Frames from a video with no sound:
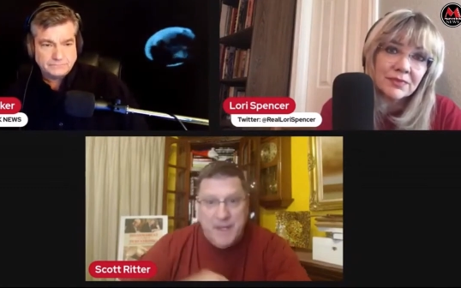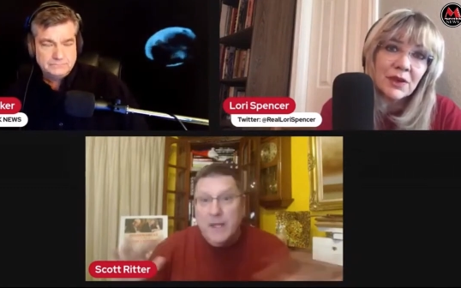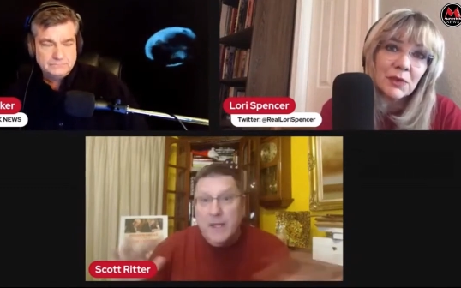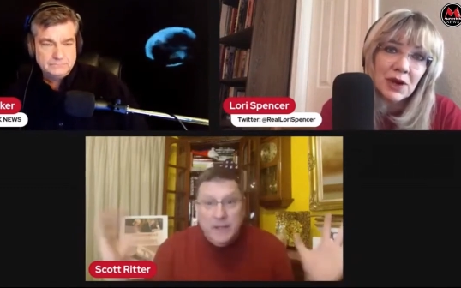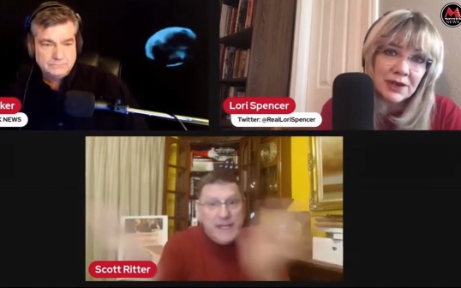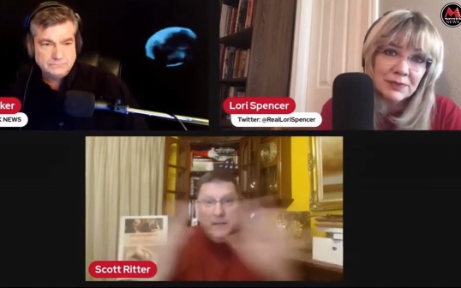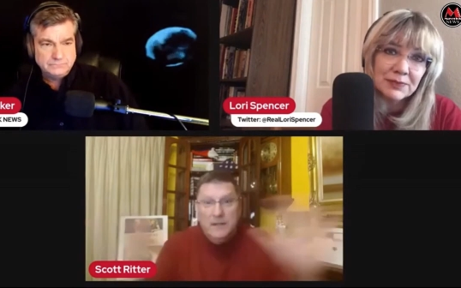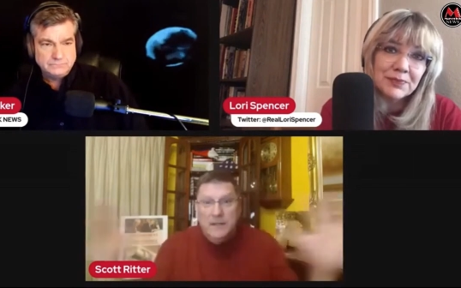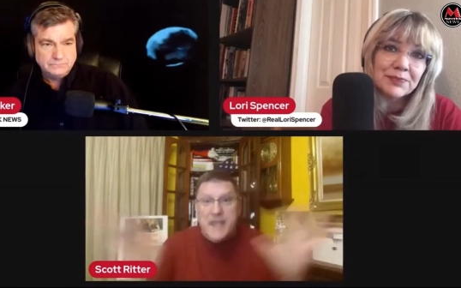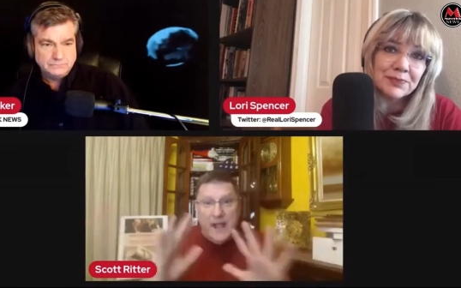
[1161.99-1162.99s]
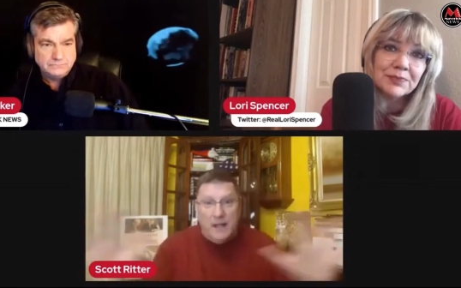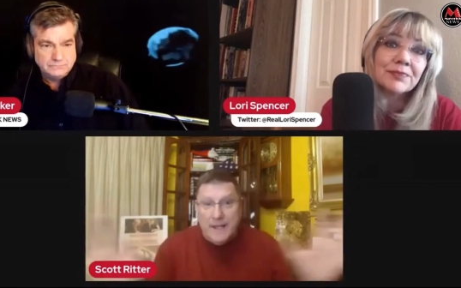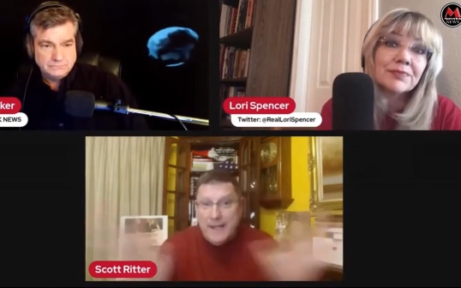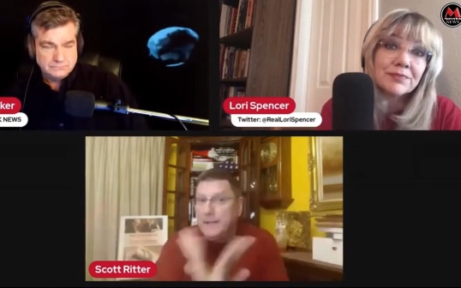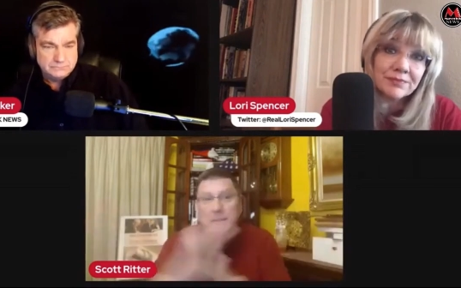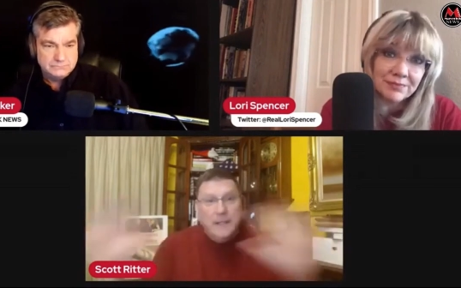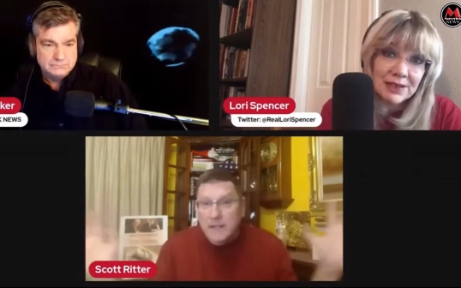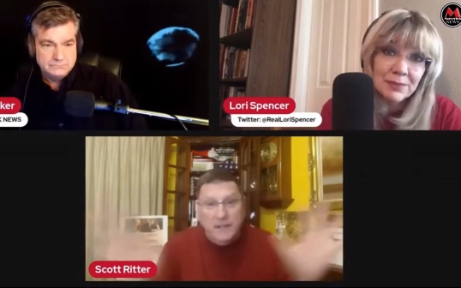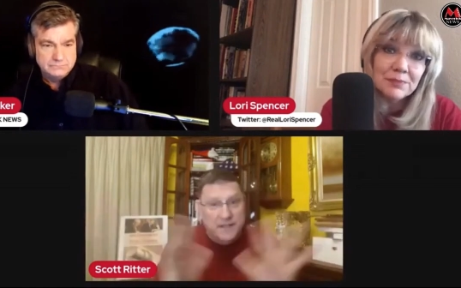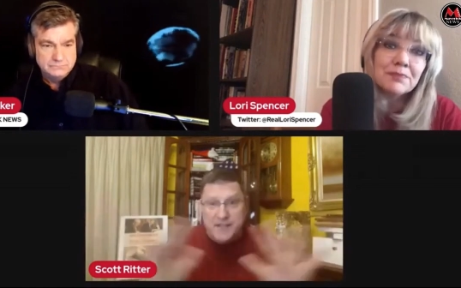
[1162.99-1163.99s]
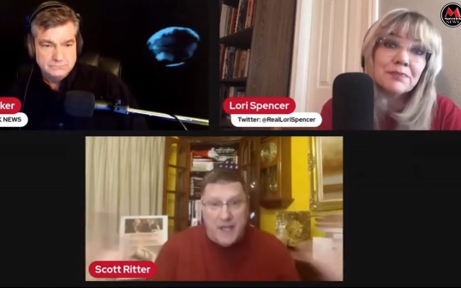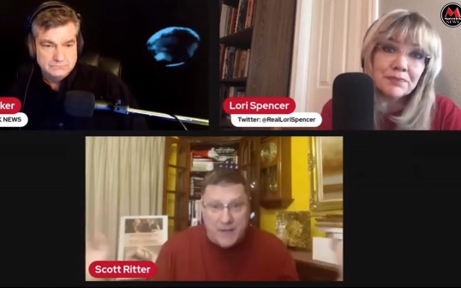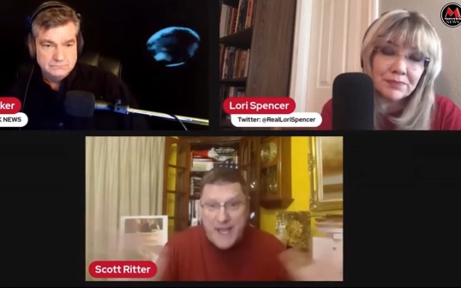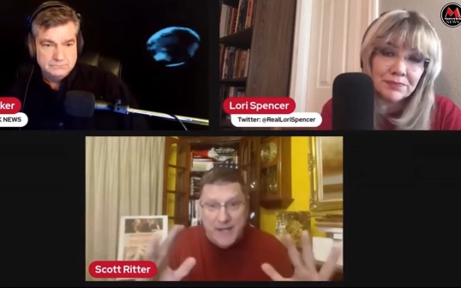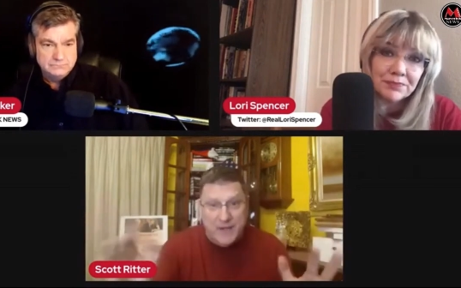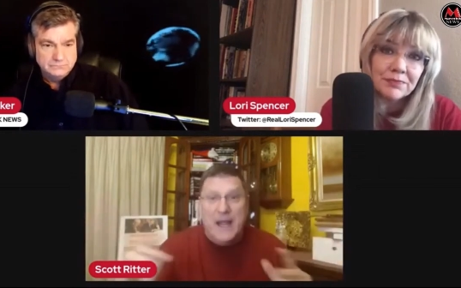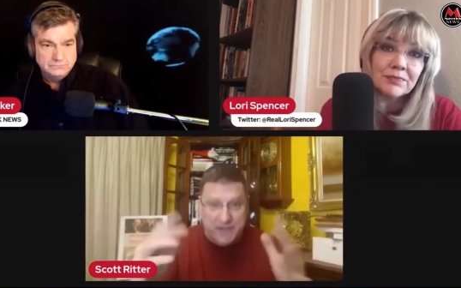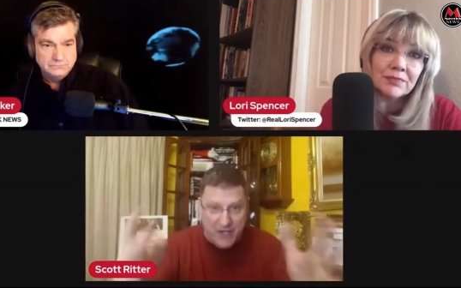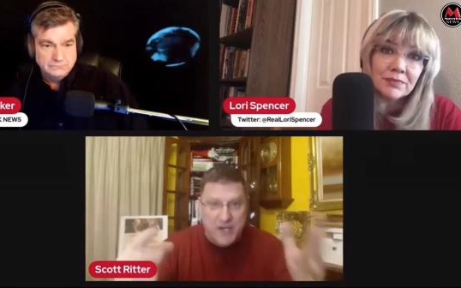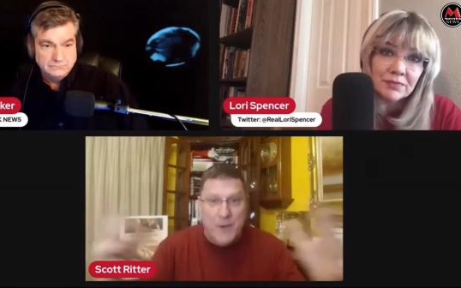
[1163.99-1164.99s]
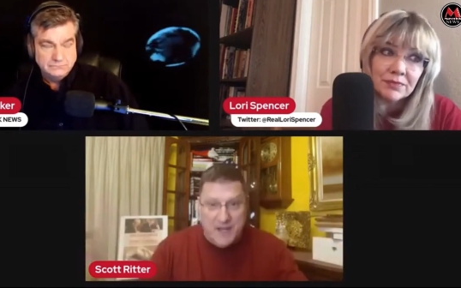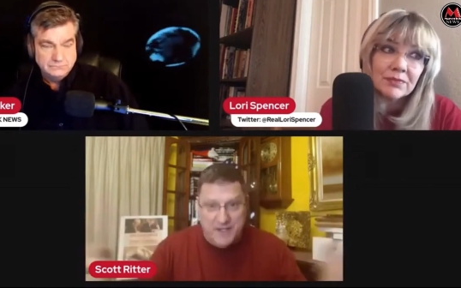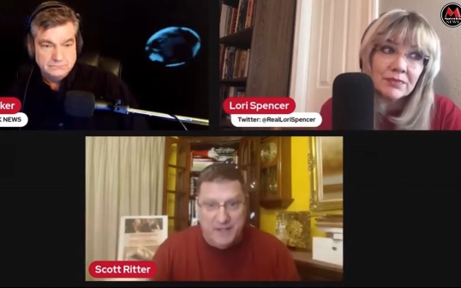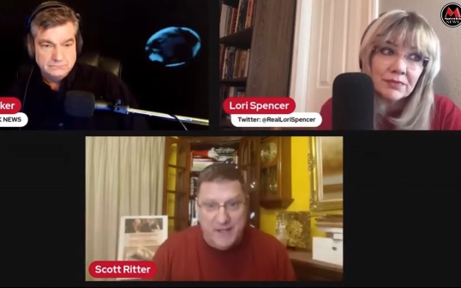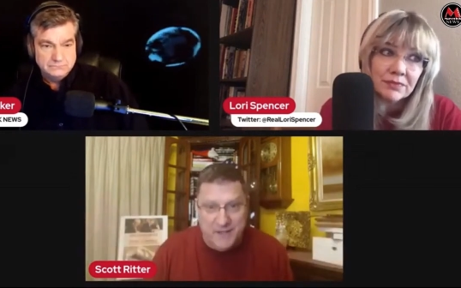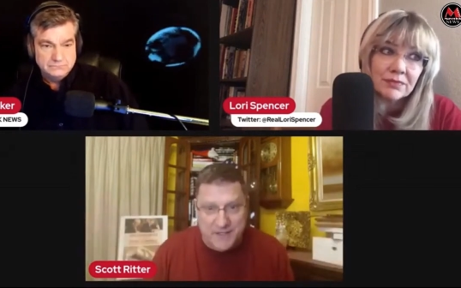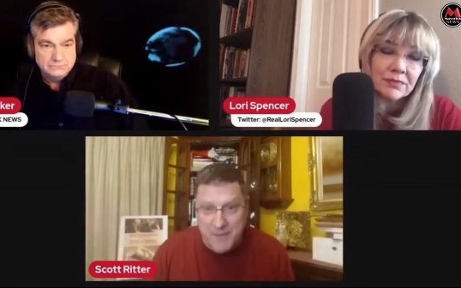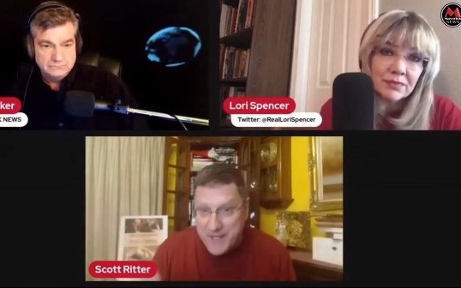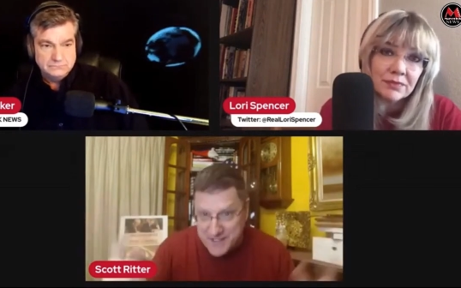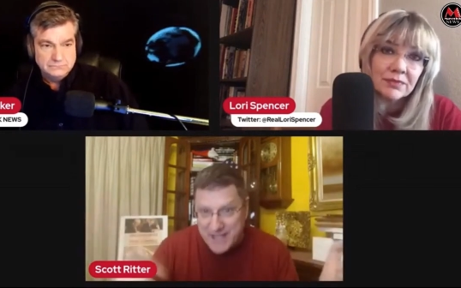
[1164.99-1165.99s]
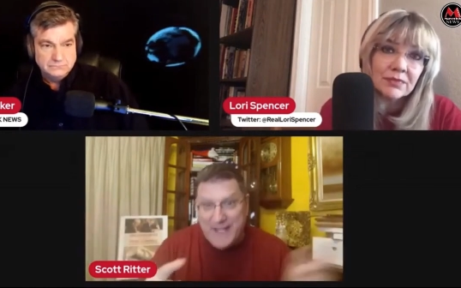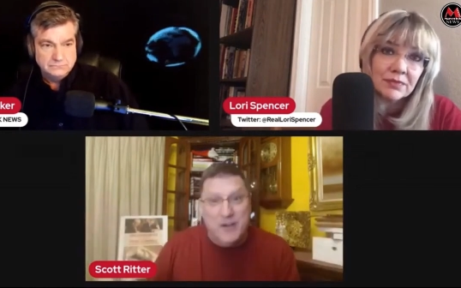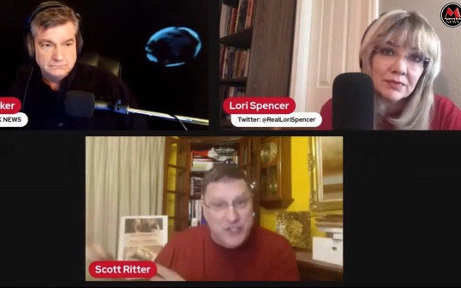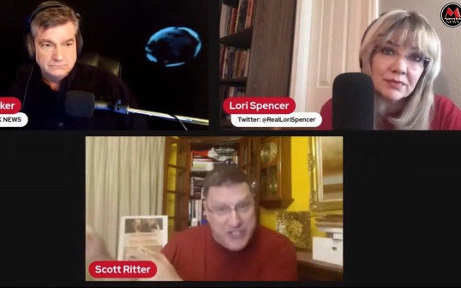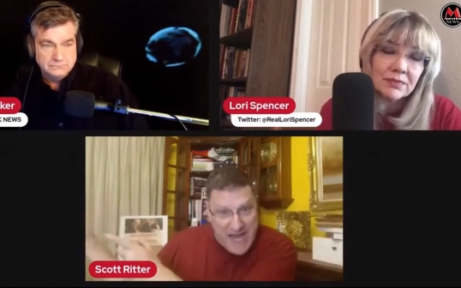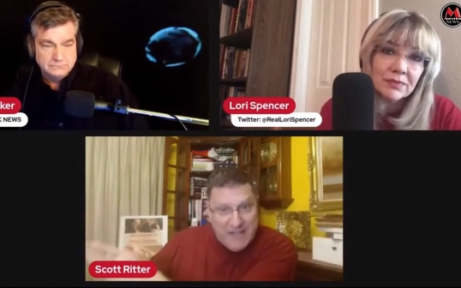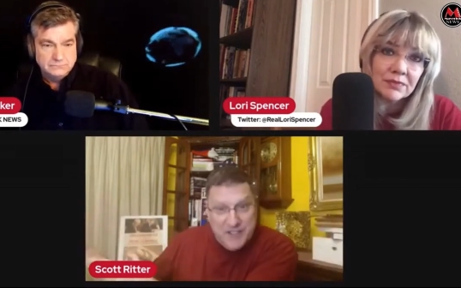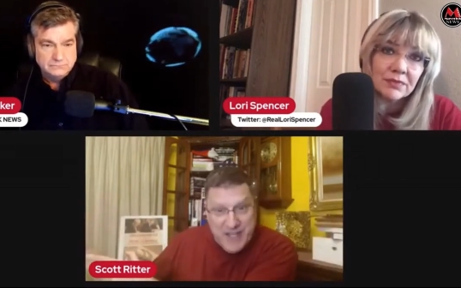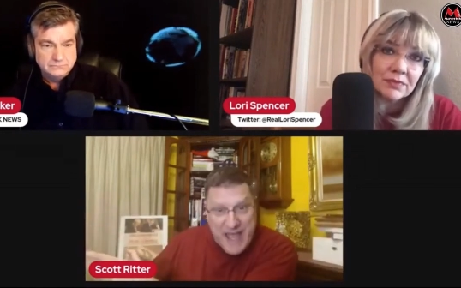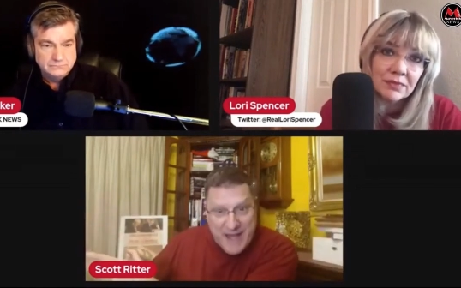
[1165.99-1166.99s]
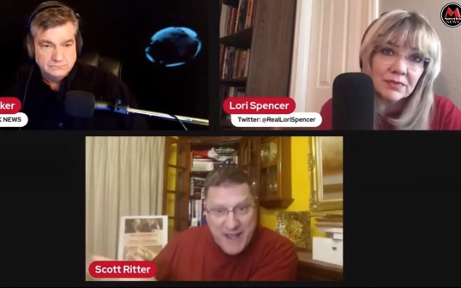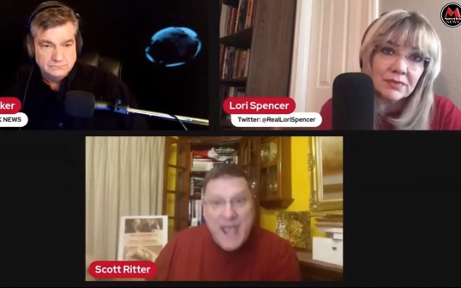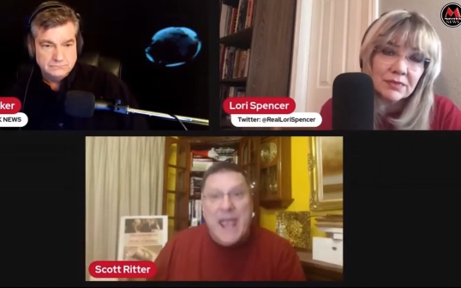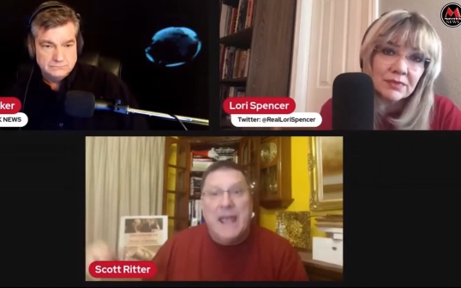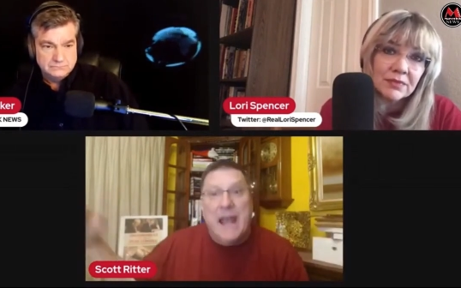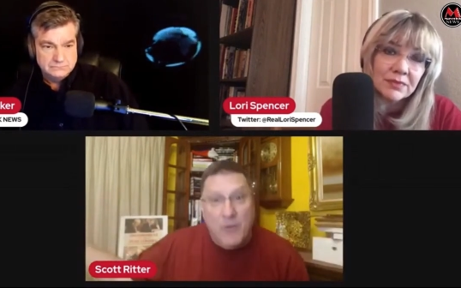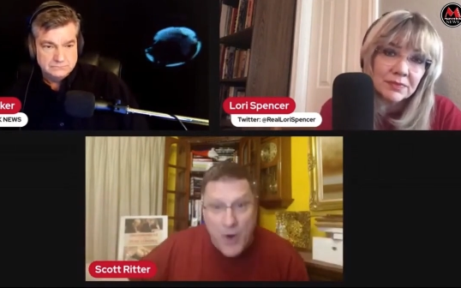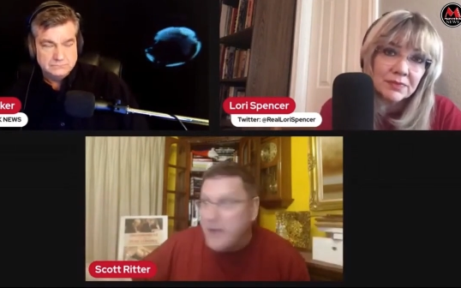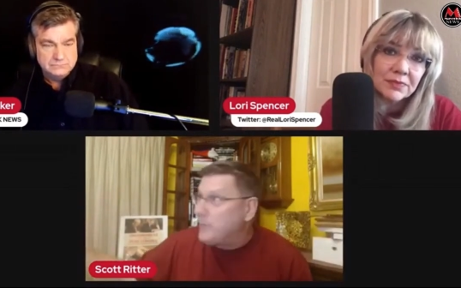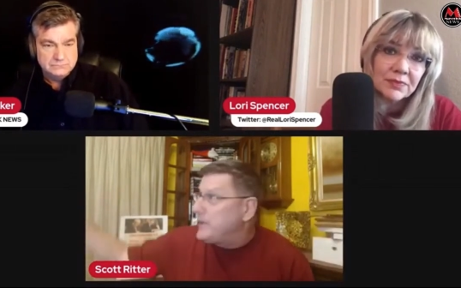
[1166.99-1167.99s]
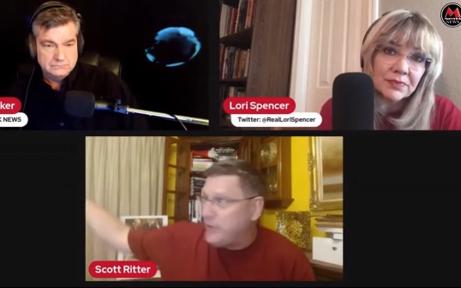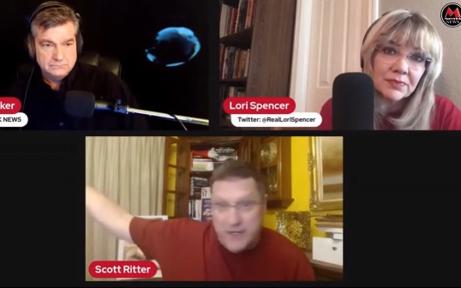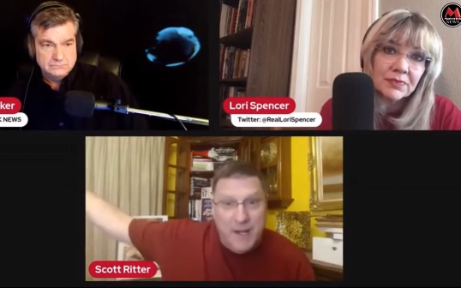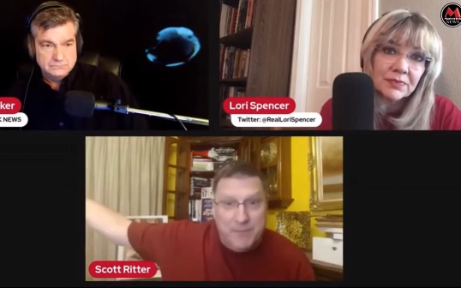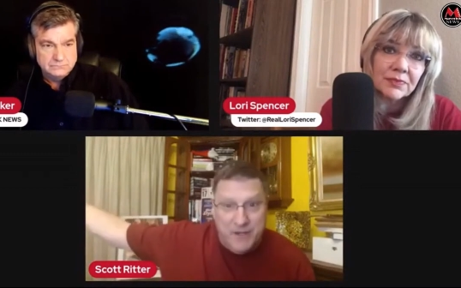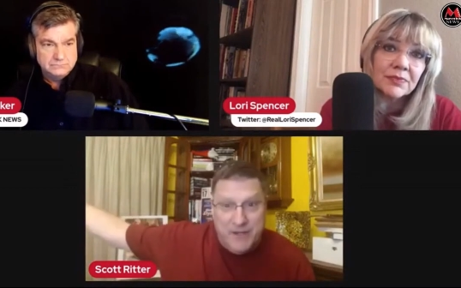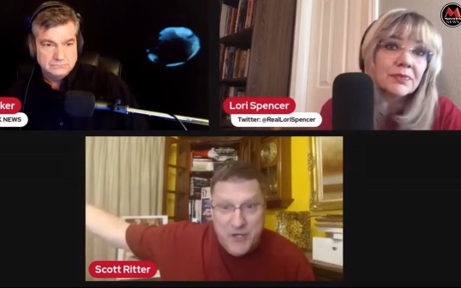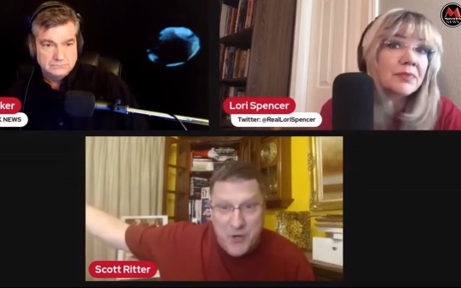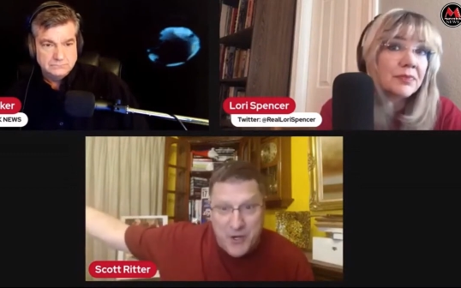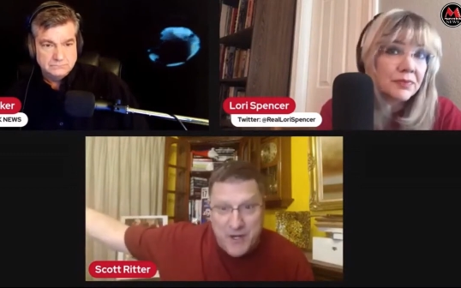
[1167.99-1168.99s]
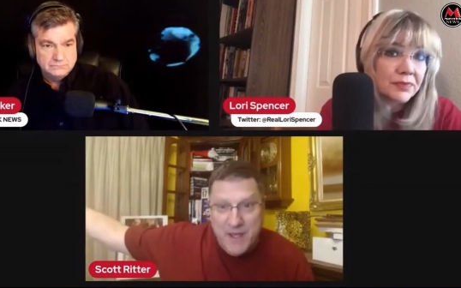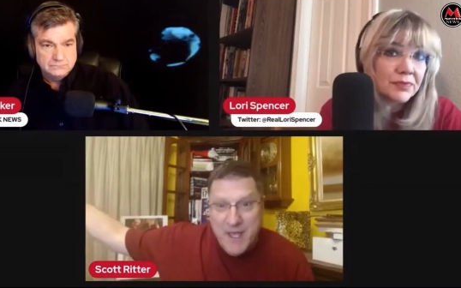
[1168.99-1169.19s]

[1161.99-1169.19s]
Speaker 1: Illegal as hell. Illegal as hell. Can't do. And I'll tell you why it's illegal as hell because I later challenged that and I won. We took it up to the New York